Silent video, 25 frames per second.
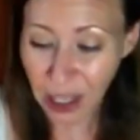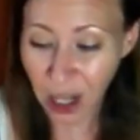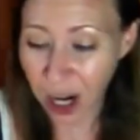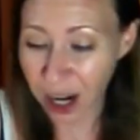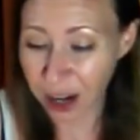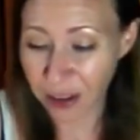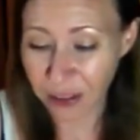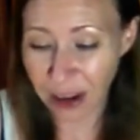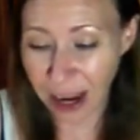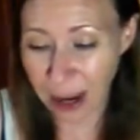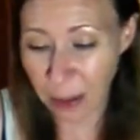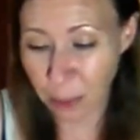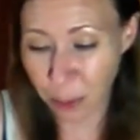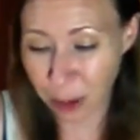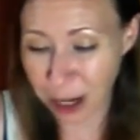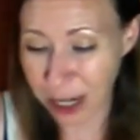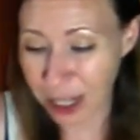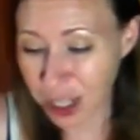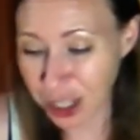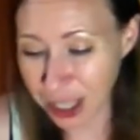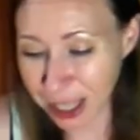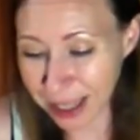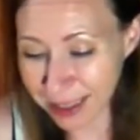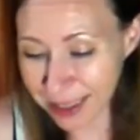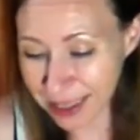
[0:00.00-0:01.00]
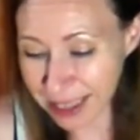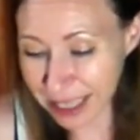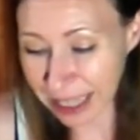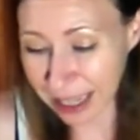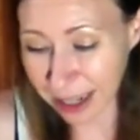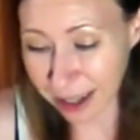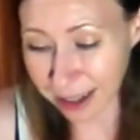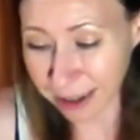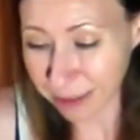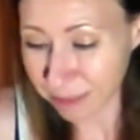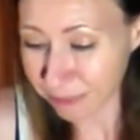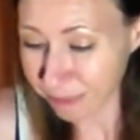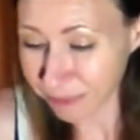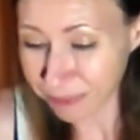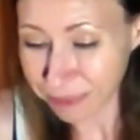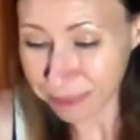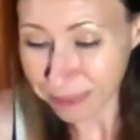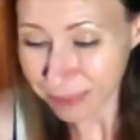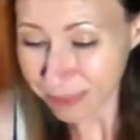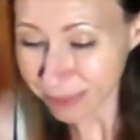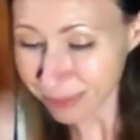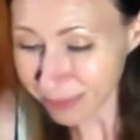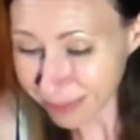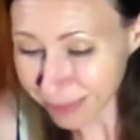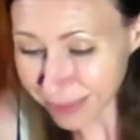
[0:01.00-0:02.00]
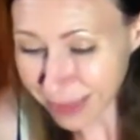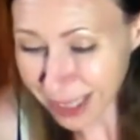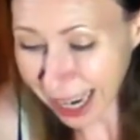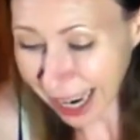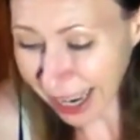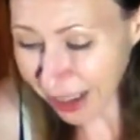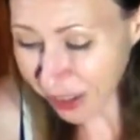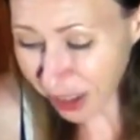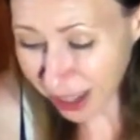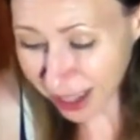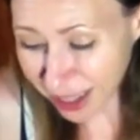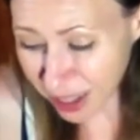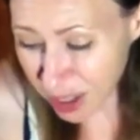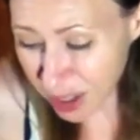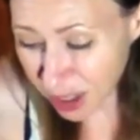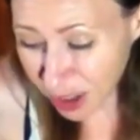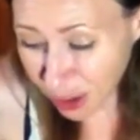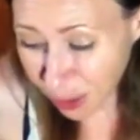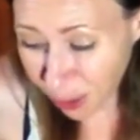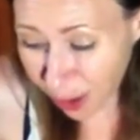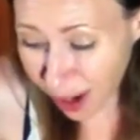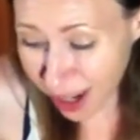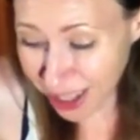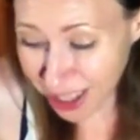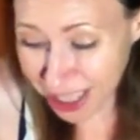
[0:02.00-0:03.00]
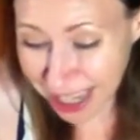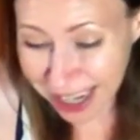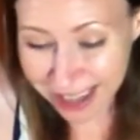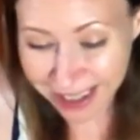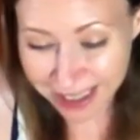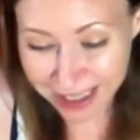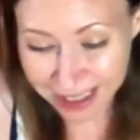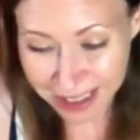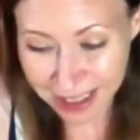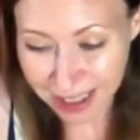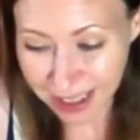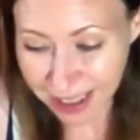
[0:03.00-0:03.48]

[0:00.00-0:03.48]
our vibrations here. I think it's gorgeous.